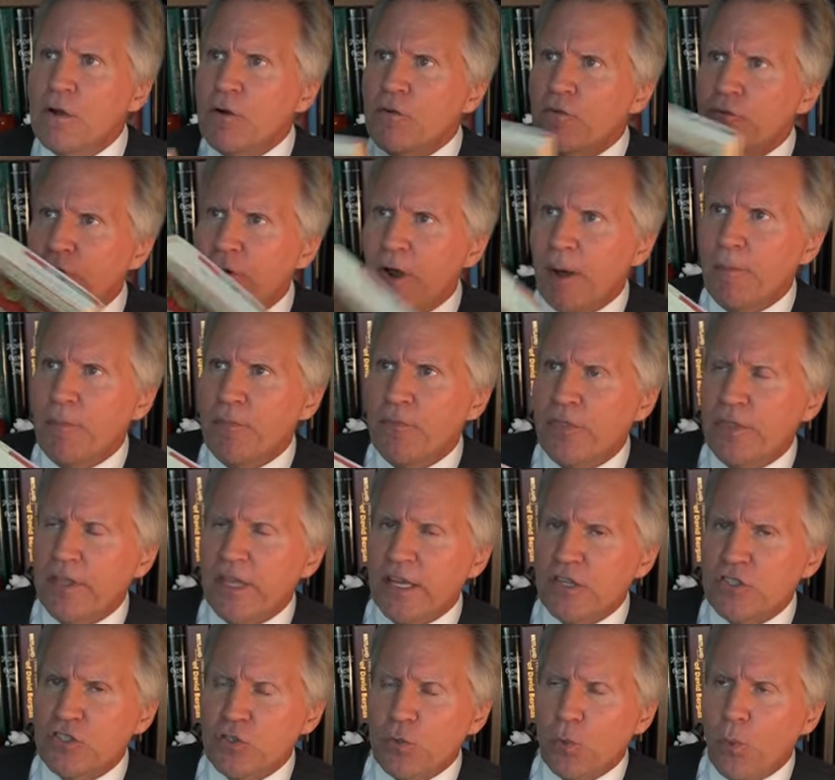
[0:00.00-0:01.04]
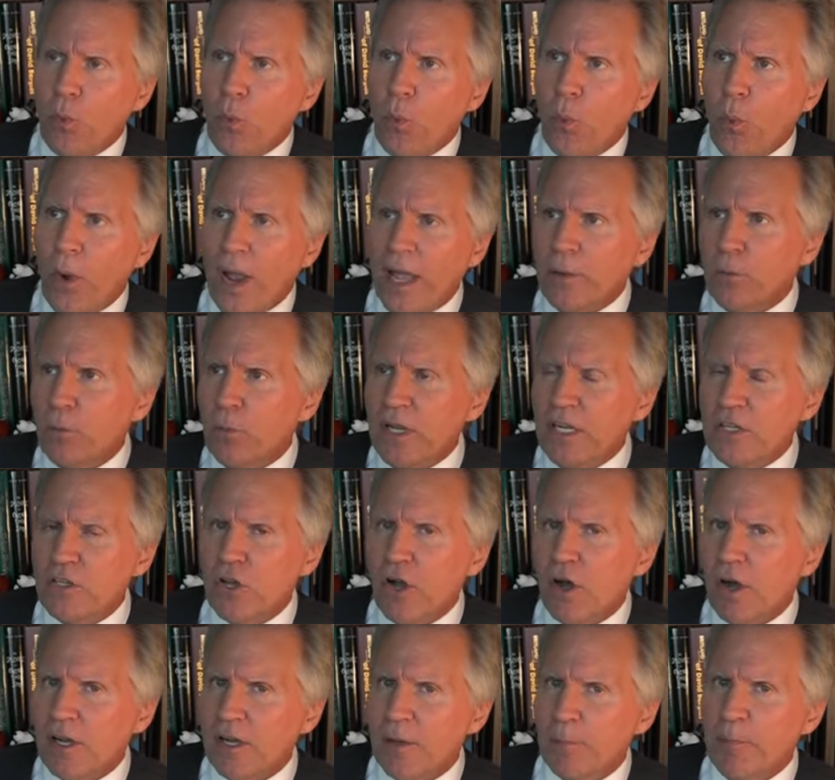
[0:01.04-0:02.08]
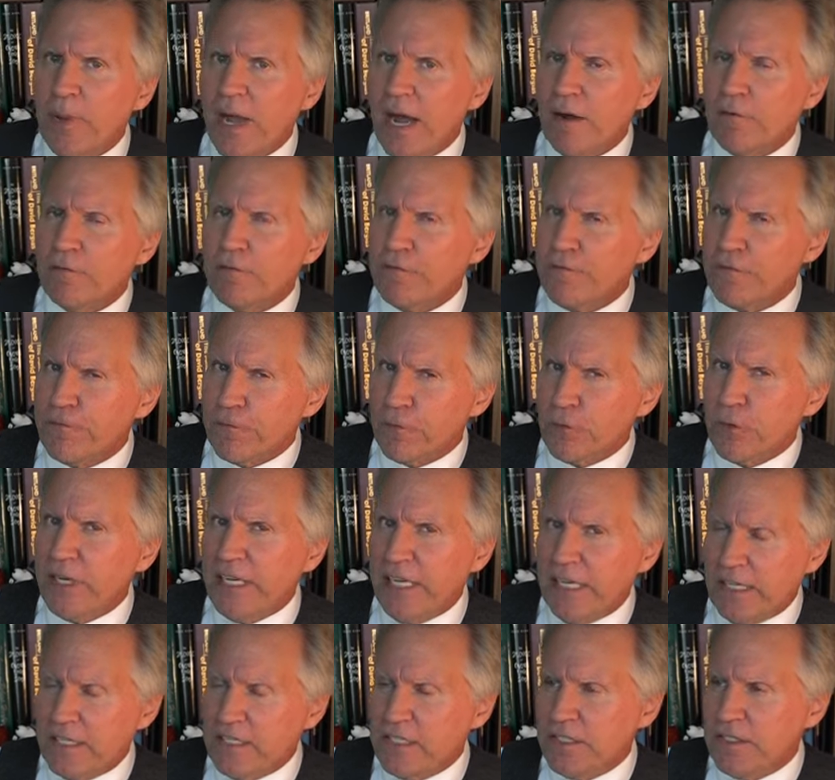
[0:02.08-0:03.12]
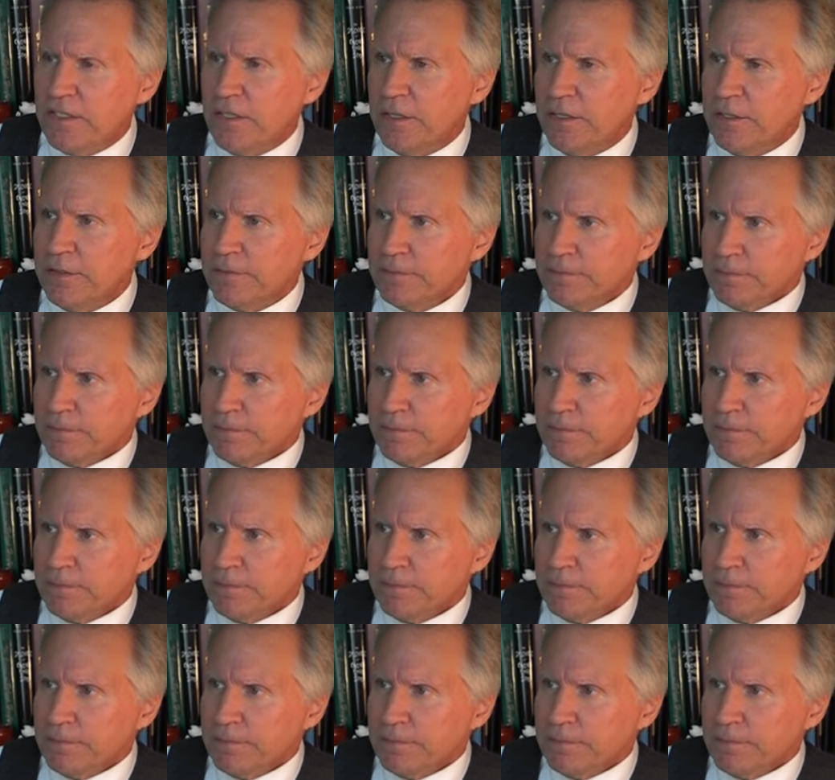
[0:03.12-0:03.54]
from this when we talk about freaks.